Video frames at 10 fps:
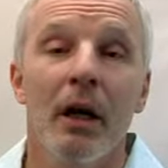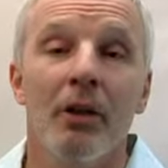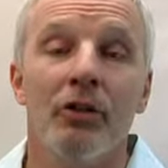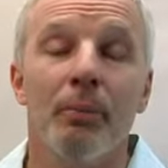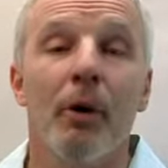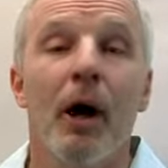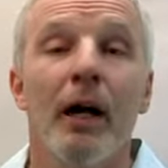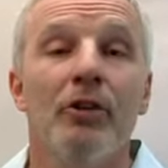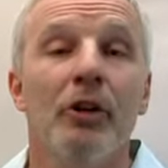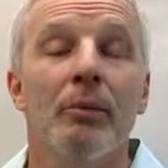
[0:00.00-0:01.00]

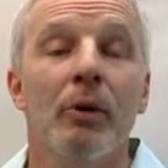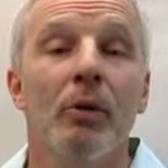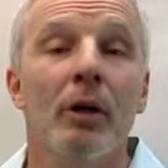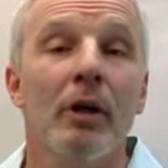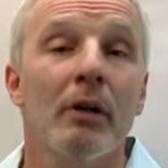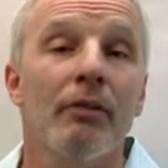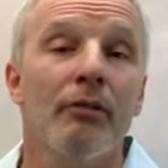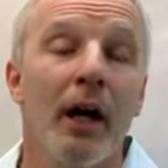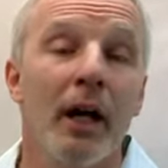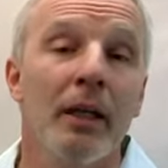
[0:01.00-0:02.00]
surprising, but we're going to
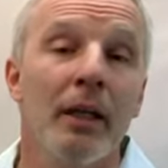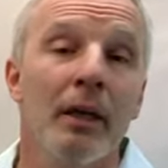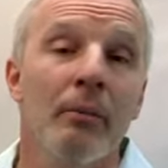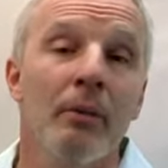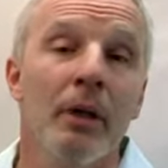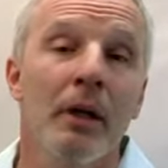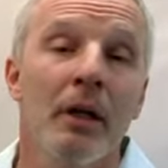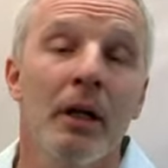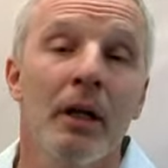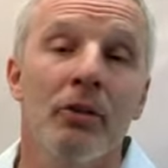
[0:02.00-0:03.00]
define them
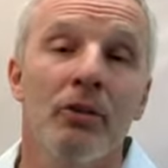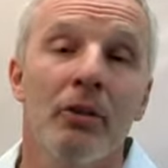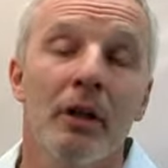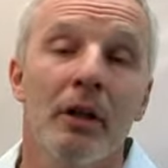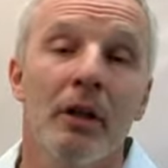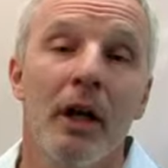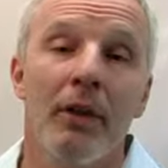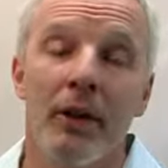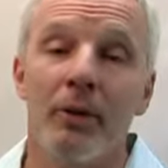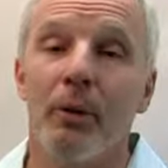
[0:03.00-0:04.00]
in I
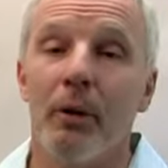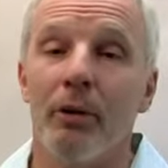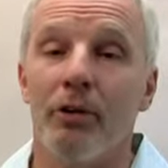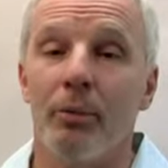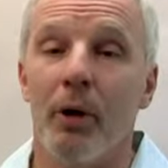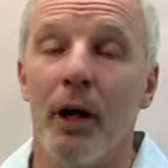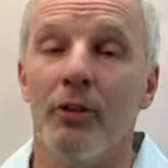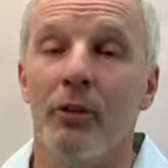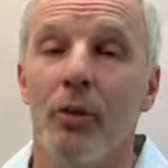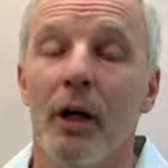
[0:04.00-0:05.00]
think probably
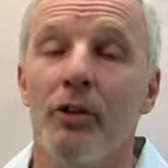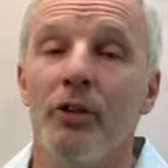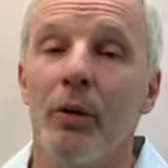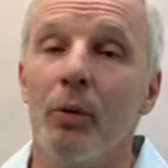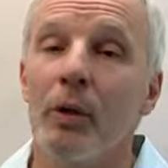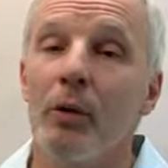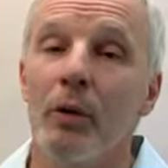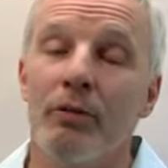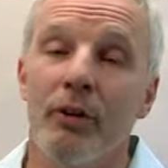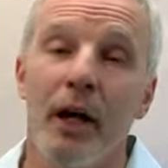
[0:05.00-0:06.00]
surprising ways, and we're going to
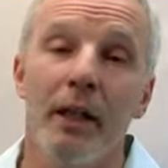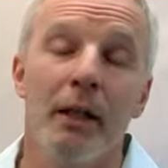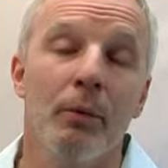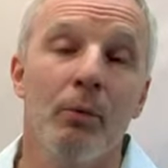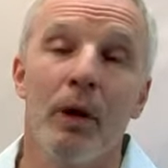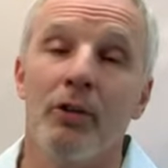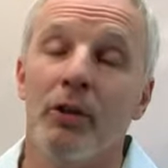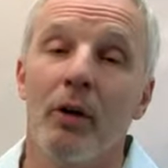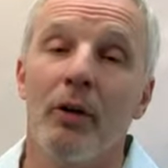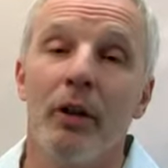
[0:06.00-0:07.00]
refine them in ways
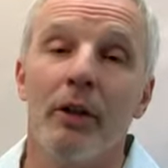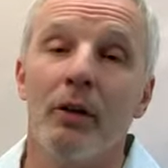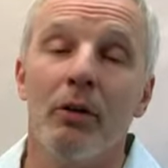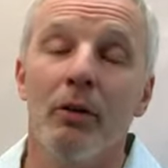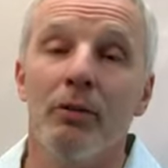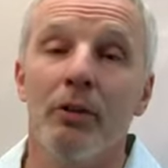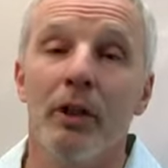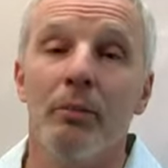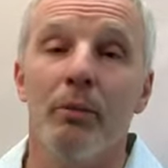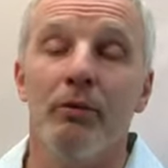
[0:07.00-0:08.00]
I don't think you'll have
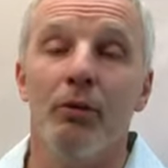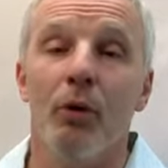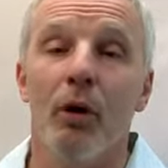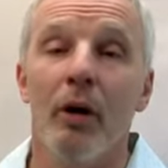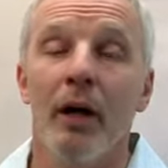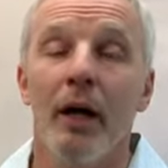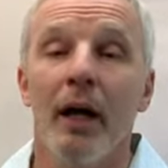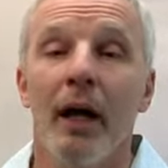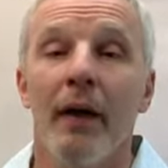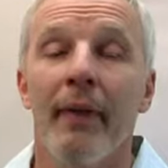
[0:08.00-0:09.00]
seen before,
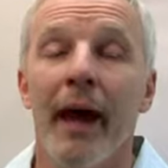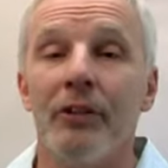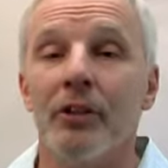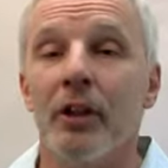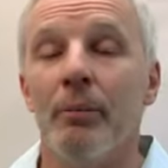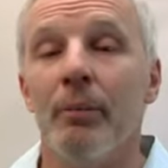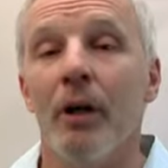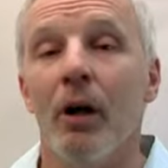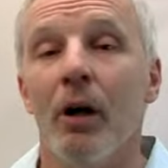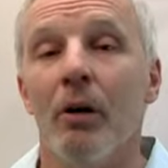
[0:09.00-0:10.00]
and that's going to be
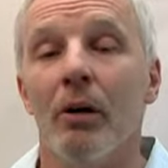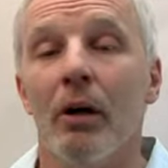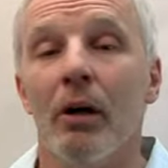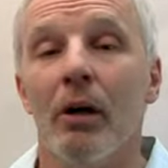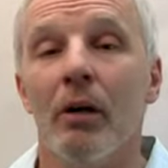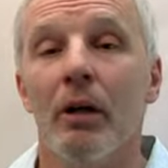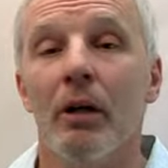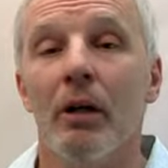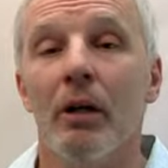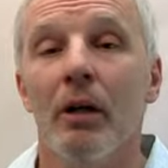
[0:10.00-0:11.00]
our